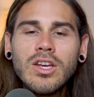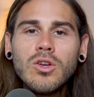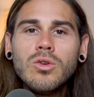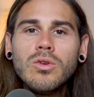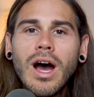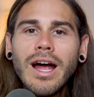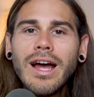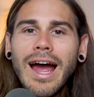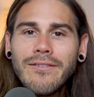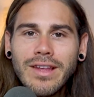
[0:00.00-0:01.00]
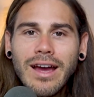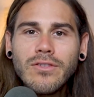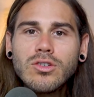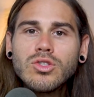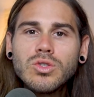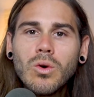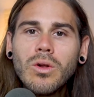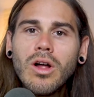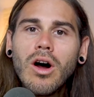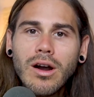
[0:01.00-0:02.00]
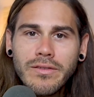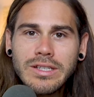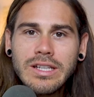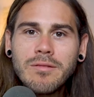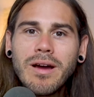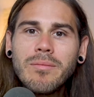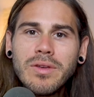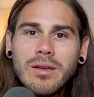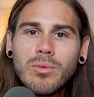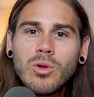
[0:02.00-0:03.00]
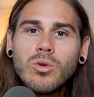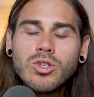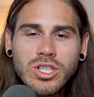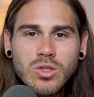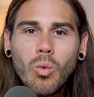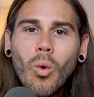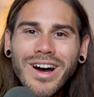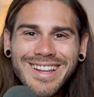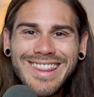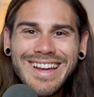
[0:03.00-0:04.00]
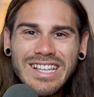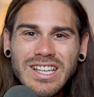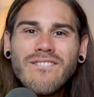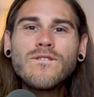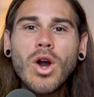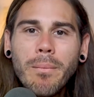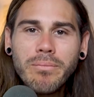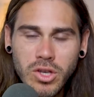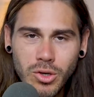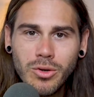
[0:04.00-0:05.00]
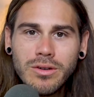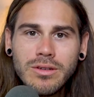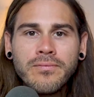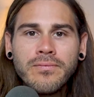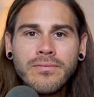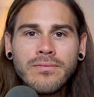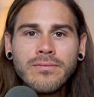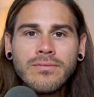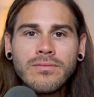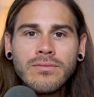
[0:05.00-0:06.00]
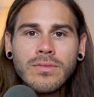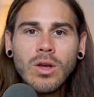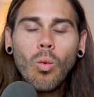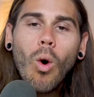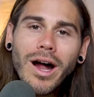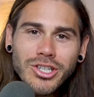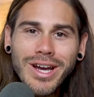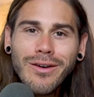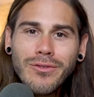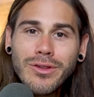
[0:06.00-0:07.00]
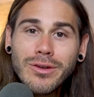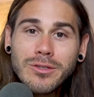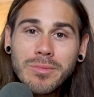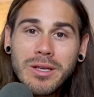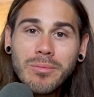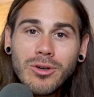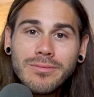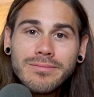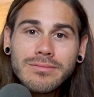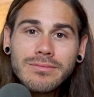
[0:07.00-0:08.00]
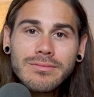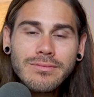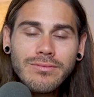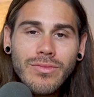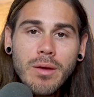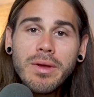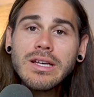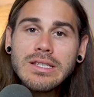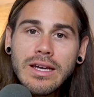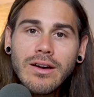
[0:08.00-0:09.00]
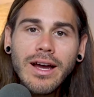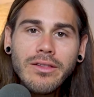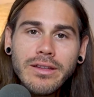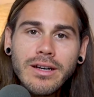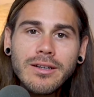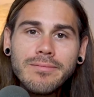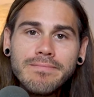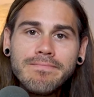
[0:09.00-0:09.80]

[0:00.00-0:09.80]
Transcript: You do not have to have your soul harvested by people who just want things from you. Watch out for those people because they're out there.